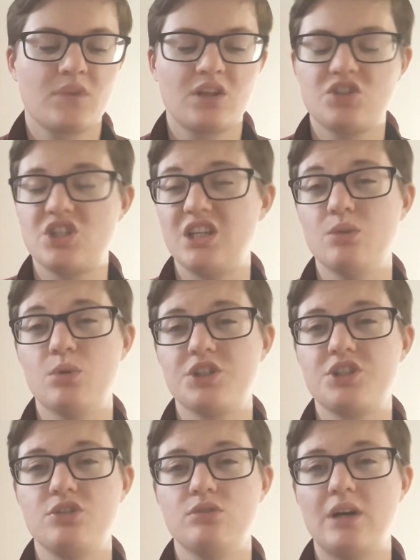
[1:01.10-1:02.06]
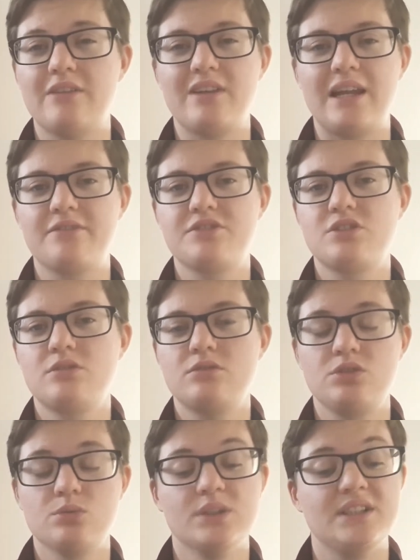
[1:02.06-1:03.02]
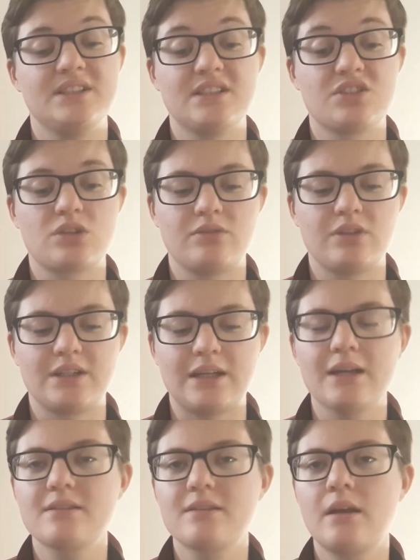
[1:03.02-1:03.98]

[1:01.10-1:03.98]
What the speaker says: see what you have left to read and stuff like that.